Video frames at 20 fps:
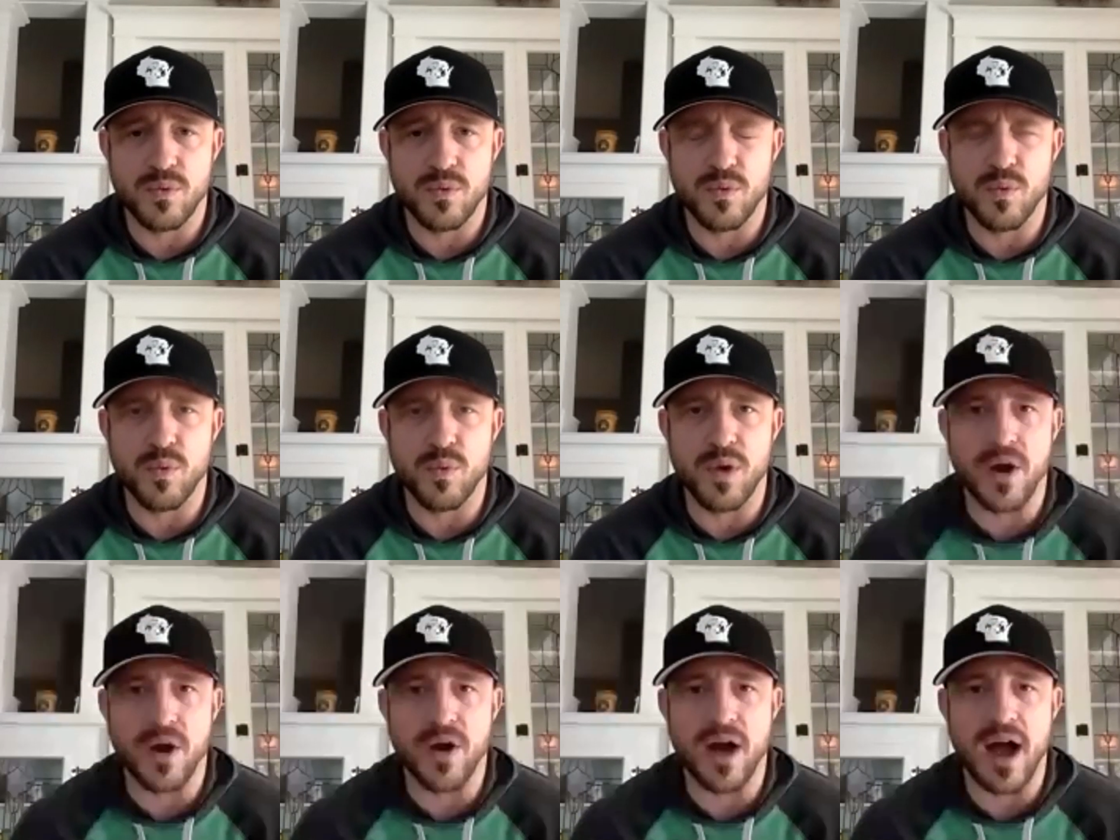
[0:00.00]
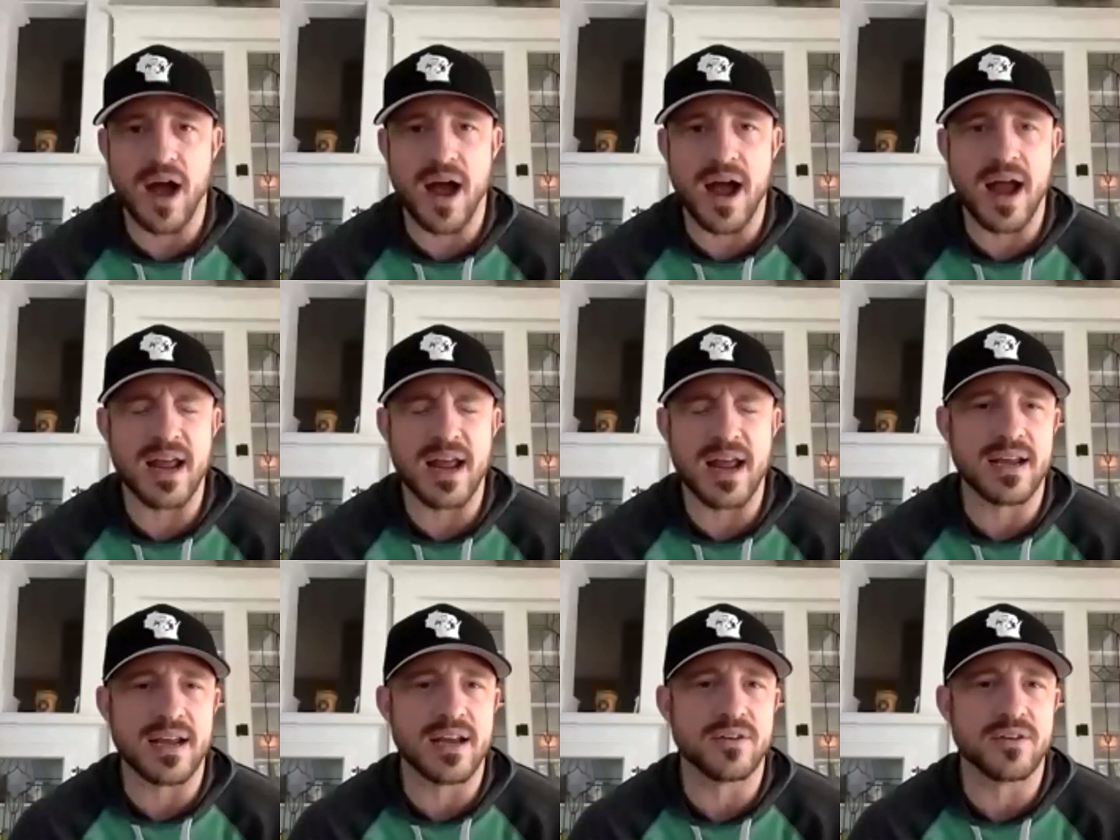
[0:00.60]
where
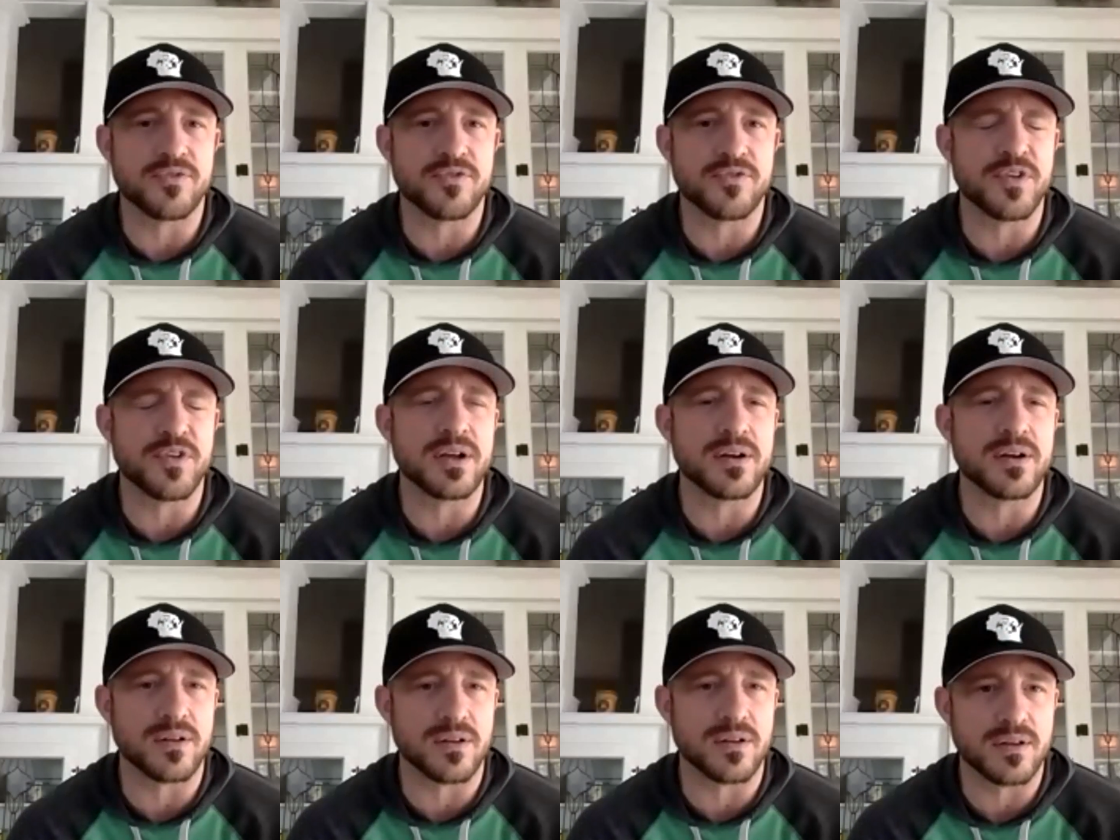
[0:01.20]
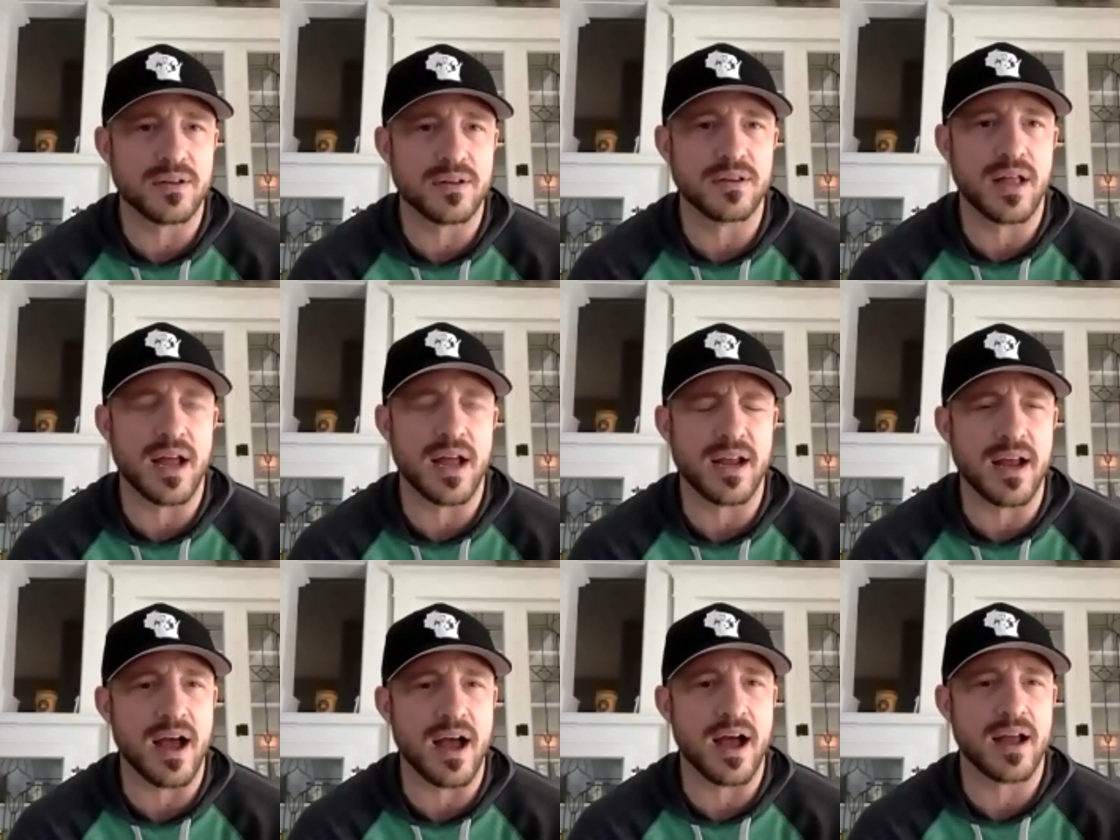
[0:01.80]
I can feel
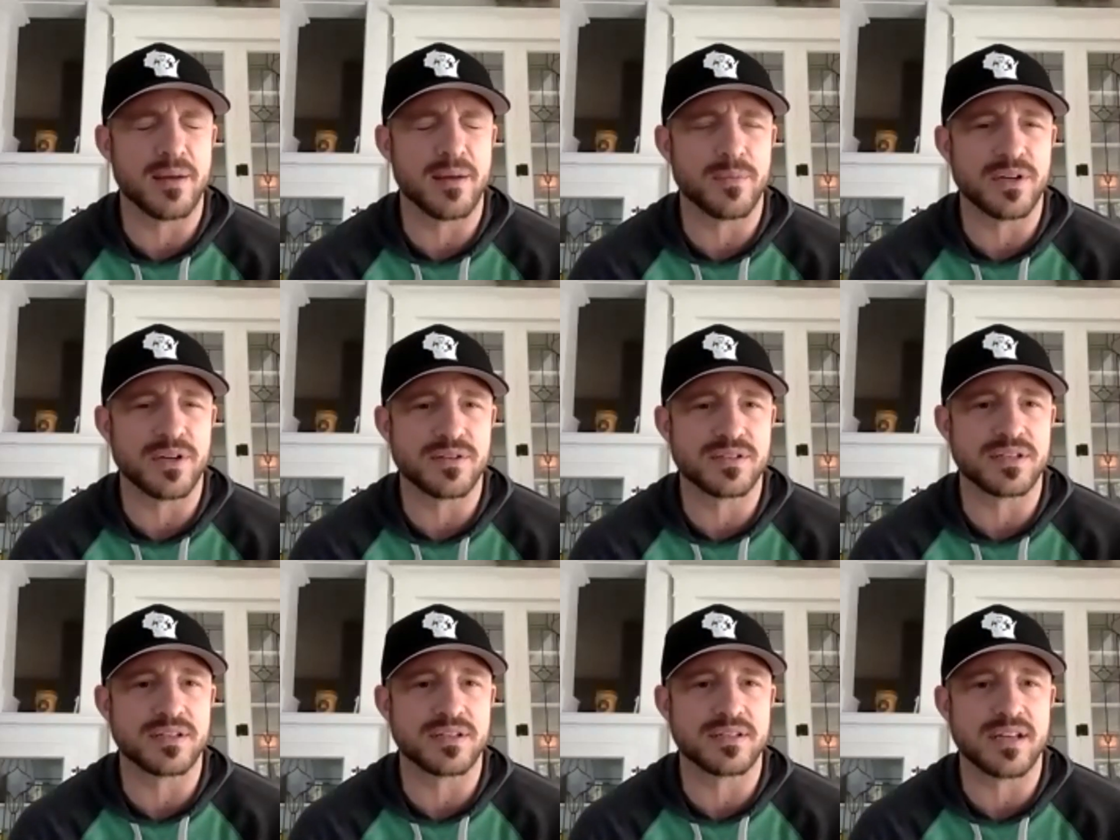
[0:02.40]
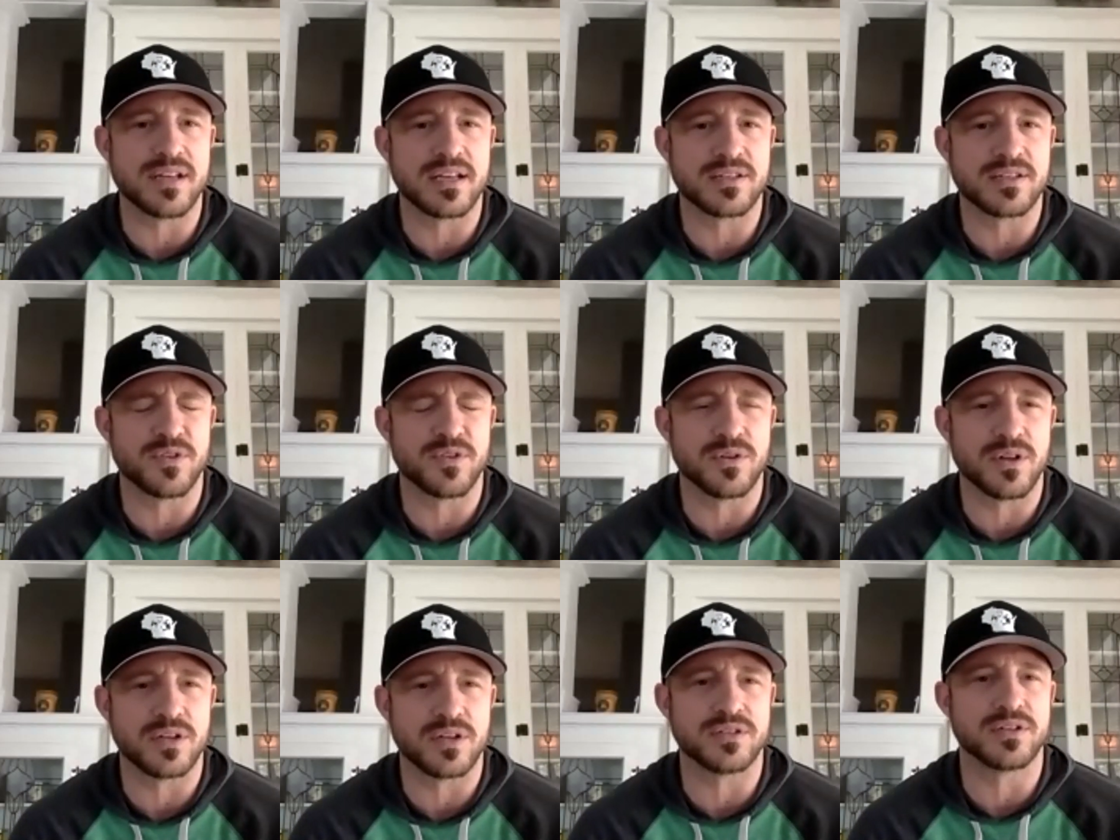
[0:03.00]
like I am a
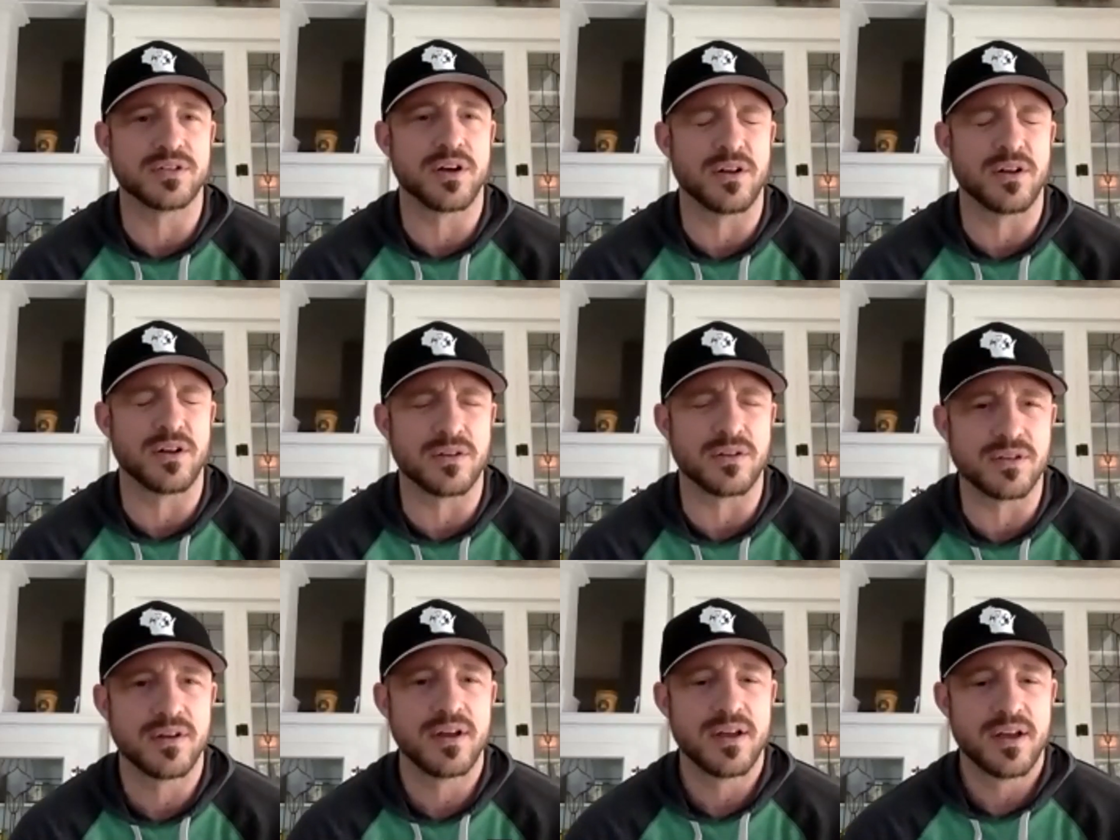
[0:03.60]
successful adult?